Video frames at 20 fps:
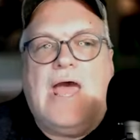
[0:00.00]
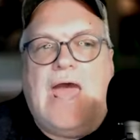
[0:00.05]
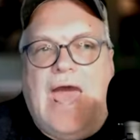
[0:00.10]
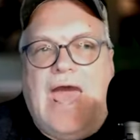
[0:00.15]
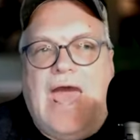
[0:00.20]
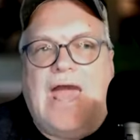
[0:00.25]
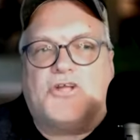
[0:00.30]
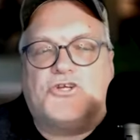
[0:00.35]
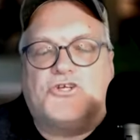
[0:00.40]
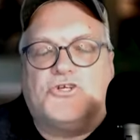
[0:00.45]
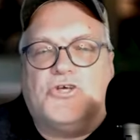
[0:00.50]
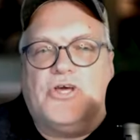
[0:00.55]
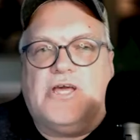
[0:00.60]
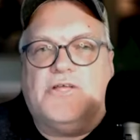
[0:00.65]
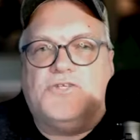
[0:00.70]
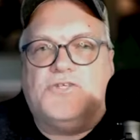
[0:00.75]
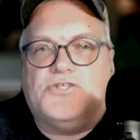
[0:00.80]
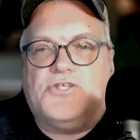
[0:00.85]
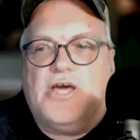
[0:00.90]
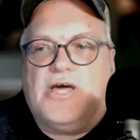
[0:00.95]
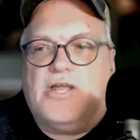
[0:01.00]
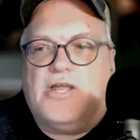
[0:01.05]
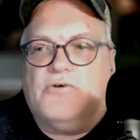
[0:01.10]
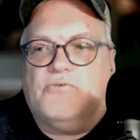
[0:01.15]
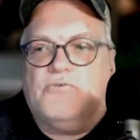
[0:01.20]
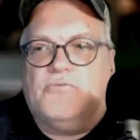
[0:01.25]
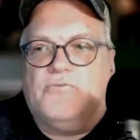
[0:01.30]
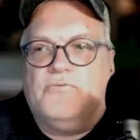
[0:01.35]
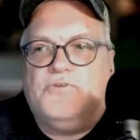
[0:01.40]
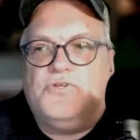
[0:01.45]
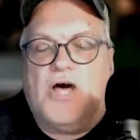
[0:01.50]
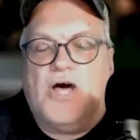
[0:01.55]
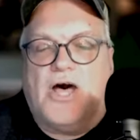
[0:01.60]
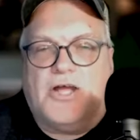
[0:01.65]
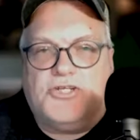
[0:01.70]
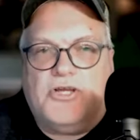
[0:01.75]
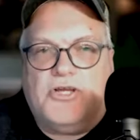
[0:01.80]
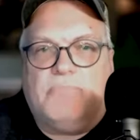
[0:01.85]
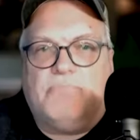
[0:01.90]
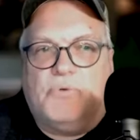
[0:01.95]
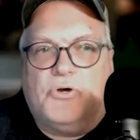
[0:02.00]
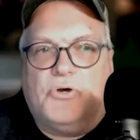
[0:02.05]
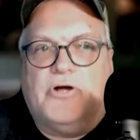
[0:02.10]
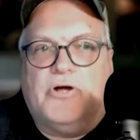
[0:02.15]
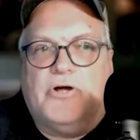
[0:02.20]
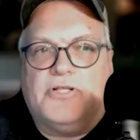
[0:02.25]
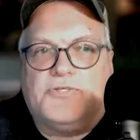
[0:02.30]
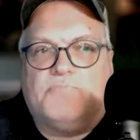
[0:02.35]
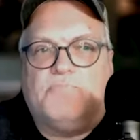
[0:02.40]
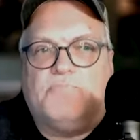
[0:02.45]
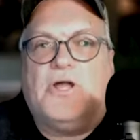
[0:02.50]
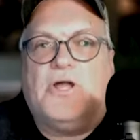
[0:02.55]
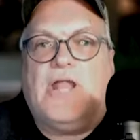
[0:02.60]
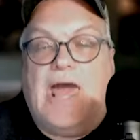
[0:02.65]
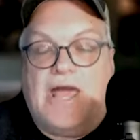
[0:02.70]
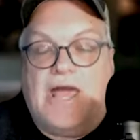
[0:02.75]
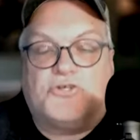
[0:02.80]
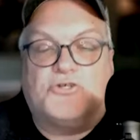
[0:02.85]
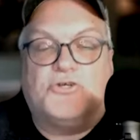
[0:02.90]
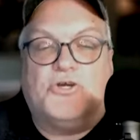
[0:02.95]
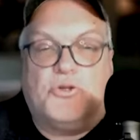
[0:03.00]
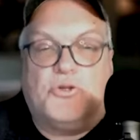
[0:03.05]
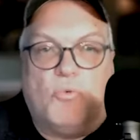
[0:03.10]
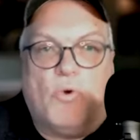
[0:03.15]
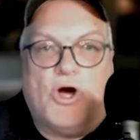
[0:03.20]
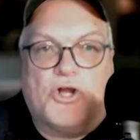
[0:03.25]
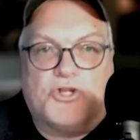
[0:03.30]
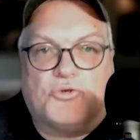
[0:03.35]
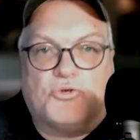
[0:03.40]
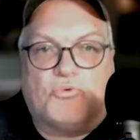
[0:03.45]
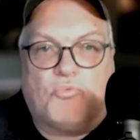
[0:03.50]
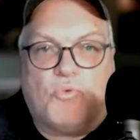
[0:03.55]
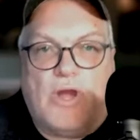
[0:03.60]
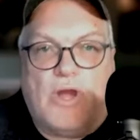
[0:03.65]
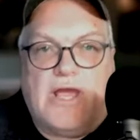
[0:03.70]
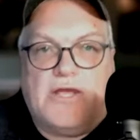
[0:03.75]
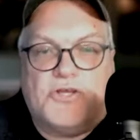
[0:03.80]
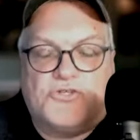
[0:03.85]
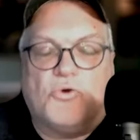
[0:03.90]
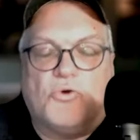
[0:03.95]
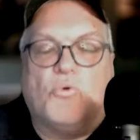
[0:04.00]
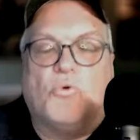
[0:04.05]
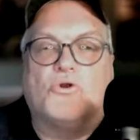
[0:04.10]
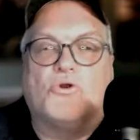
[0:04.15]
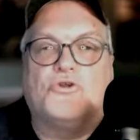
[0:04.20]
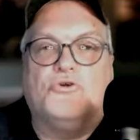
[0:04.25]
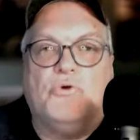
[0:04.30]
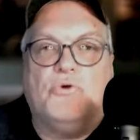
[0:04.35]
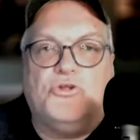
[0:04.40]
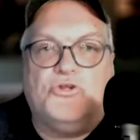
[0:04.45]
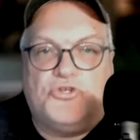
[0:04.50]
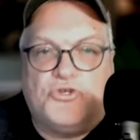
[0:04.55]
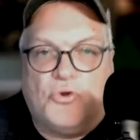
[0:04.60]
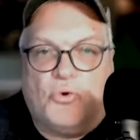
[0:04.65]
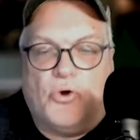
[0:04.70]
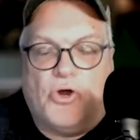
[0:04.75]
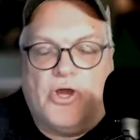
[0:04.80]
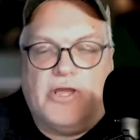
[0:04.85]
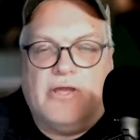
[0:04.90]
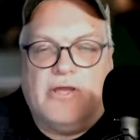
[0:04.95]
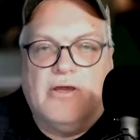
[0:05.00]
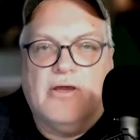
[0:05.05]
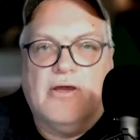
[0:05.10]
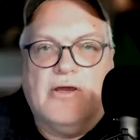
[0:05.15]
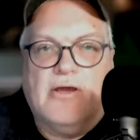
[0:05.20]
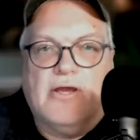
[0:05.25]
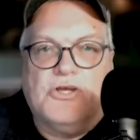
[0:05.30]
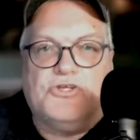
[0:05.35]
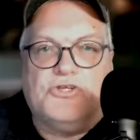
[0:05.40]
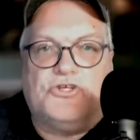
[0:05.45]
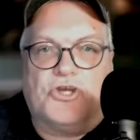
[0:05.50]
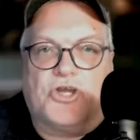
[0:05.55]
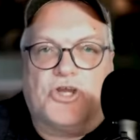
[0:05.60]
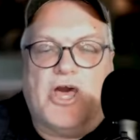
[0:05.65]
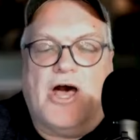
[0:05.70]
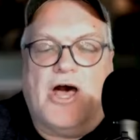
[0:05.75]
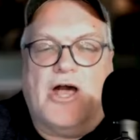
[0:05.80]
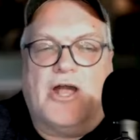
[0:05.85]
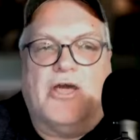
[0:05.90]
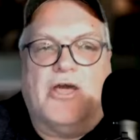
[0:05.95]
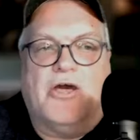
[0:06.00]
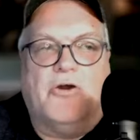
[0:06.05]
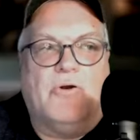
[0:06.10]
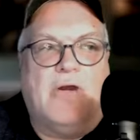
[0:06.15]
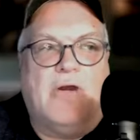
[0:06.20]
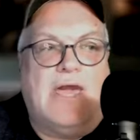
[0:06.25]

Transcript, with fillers: actually instead of dodging bullets, but actually to watch a race or to enjoy Chicago.